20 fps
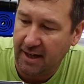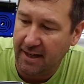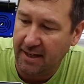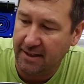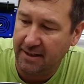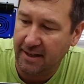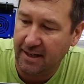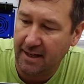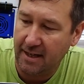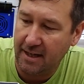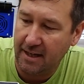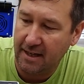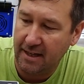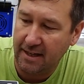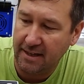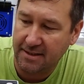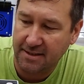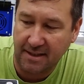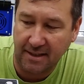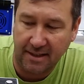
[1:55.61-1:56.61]
and then
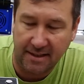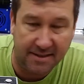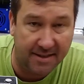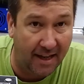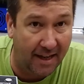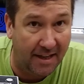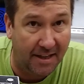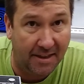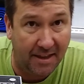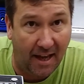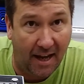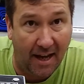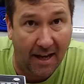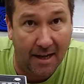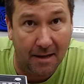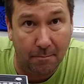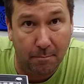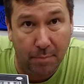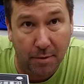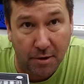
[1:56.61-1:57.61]
it's gonna take that
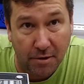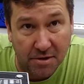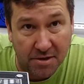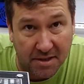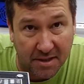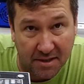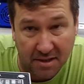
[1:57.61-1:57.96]
and boost